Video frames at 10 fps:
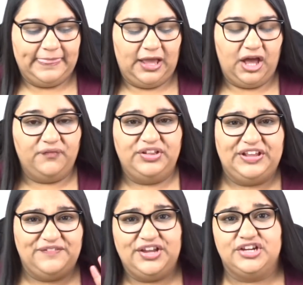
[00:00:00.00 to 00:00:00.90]
hopefully,
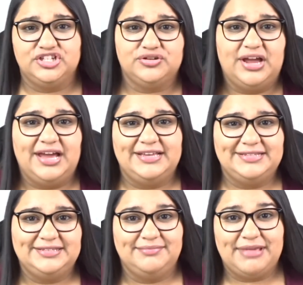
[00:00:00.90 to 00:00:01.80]
fingers
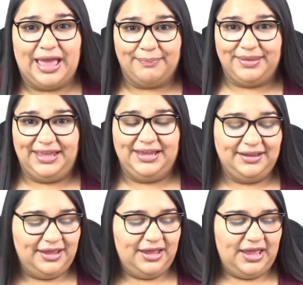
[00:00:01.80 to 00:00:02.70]
crossed, maybe
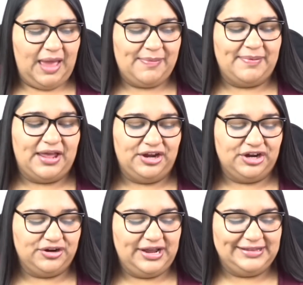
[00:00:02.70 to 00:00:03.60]
Happy Planner
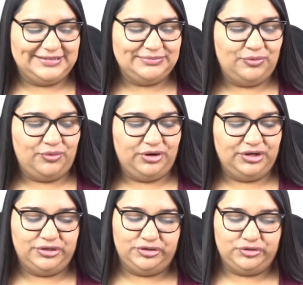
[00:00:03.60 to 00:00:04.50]
creates more
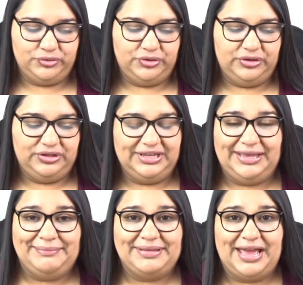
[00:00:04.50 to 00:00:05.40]
neutral
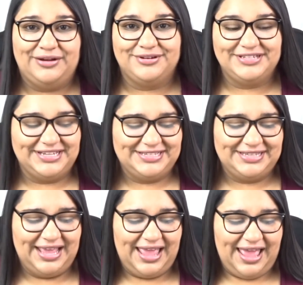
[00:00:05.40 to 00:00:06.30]
looking planners, because
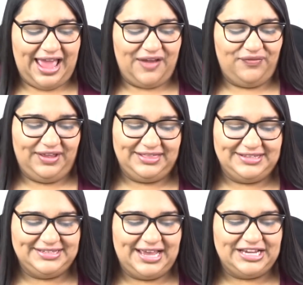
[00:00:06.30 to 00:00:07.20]
I feel like
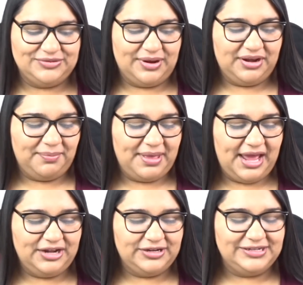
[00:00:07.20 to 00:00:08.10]
this last round of
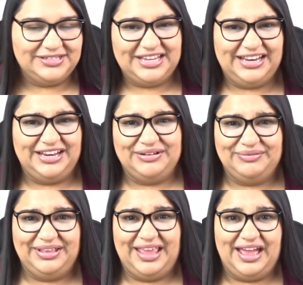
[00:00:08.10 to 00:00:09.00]
planners, they didn't
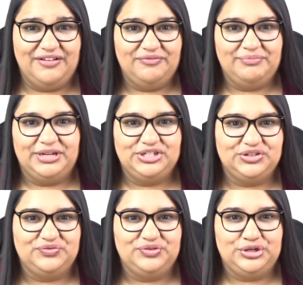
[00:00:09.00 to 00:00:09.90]
really have much
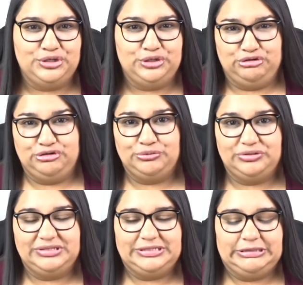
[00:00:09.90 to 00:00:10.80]
of
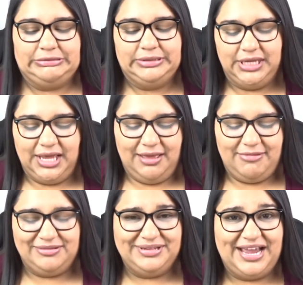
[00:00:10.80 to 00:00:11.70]
neutral, so it
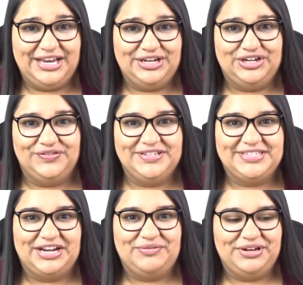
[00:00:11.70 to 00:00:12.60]
makes me kind of nervous.
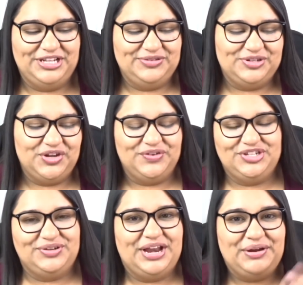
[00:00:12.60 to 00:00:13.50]
I don't want to switch over
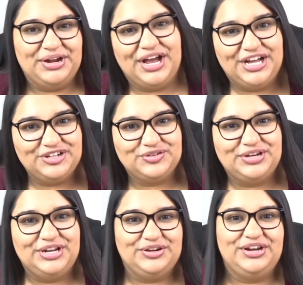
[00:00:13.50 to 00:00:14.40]
to an Erin
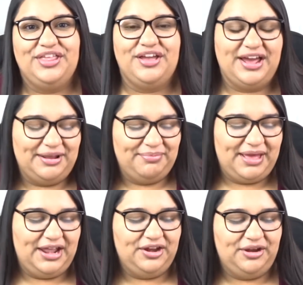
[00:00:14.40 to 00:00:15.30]
Condren or another kind of
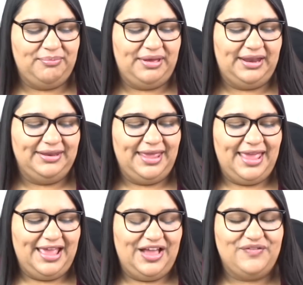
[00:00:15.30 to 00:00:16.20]
planner, but
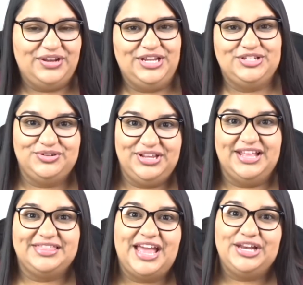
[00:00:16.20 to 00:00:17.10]
if I need to
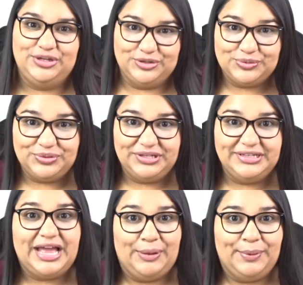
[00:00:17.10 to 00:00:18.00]
get that neutral, I will.